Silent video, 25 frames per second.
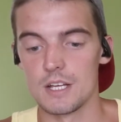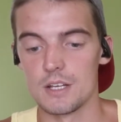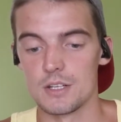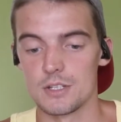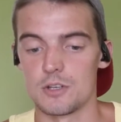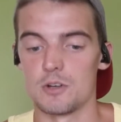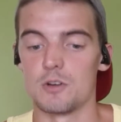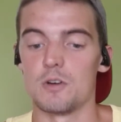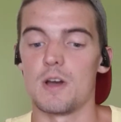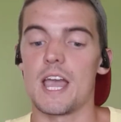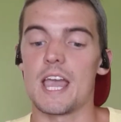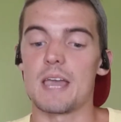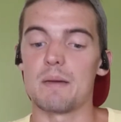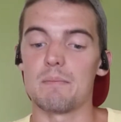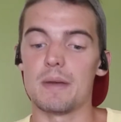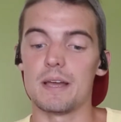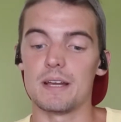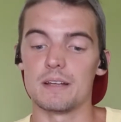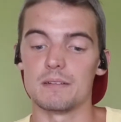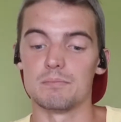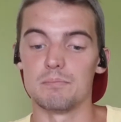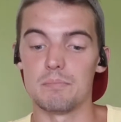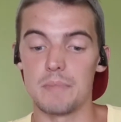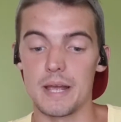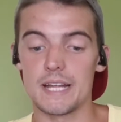So
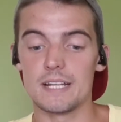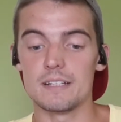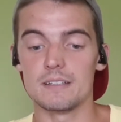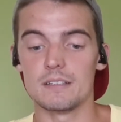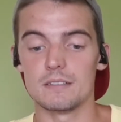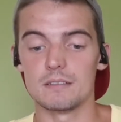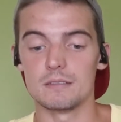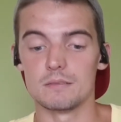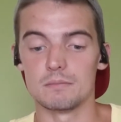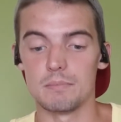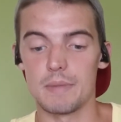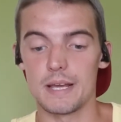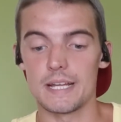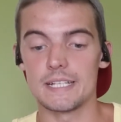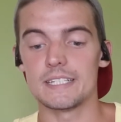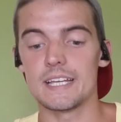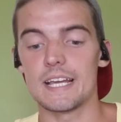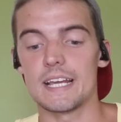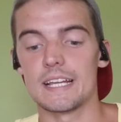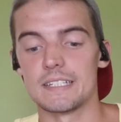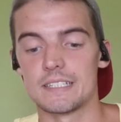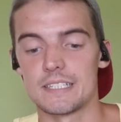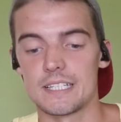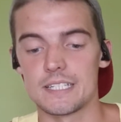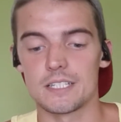
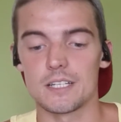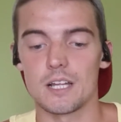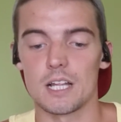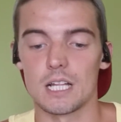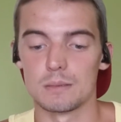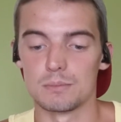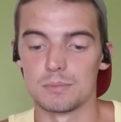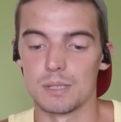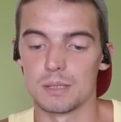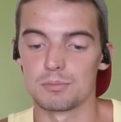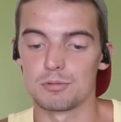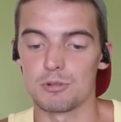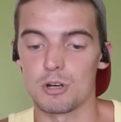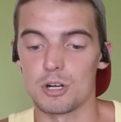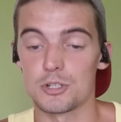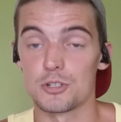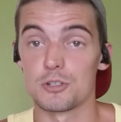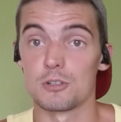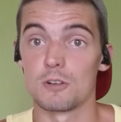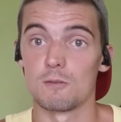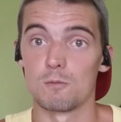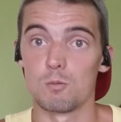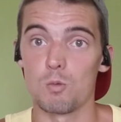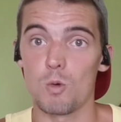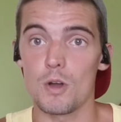maintain systolic blood
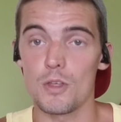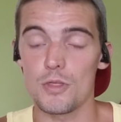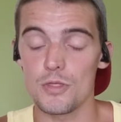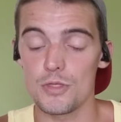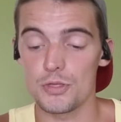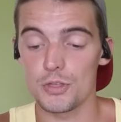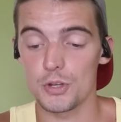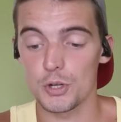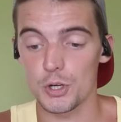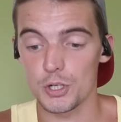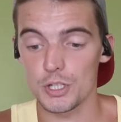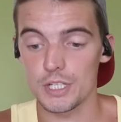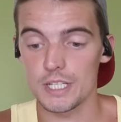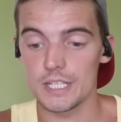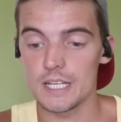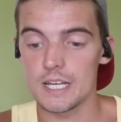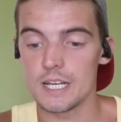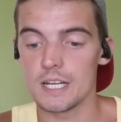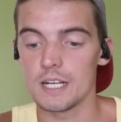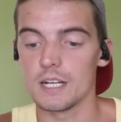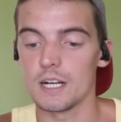pressure of 130